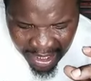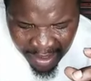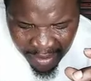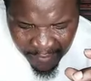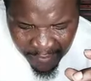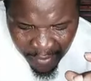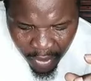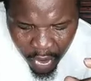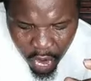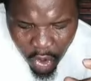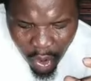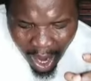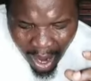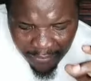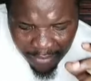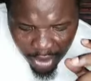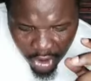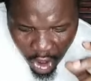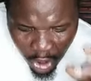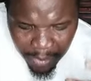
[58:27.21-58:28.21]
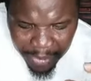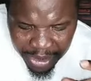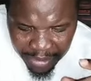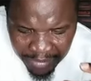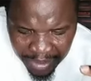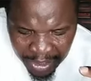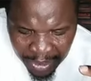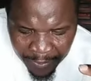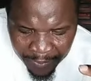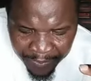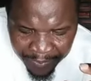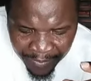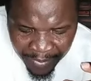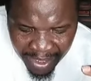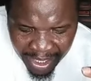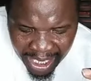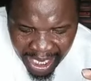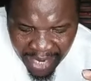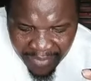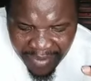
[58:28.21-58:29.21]
for you have robbed me,
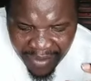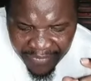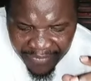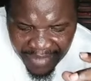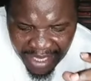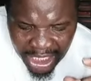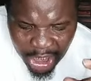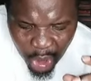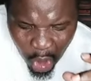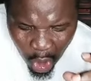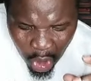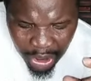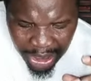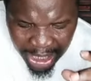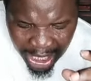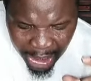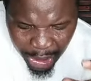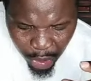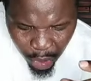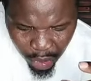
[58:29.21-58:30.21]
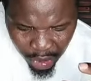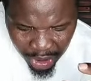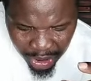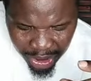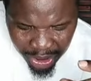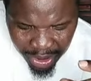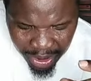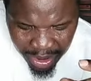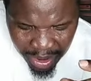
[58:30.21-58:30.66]
even these whole nations.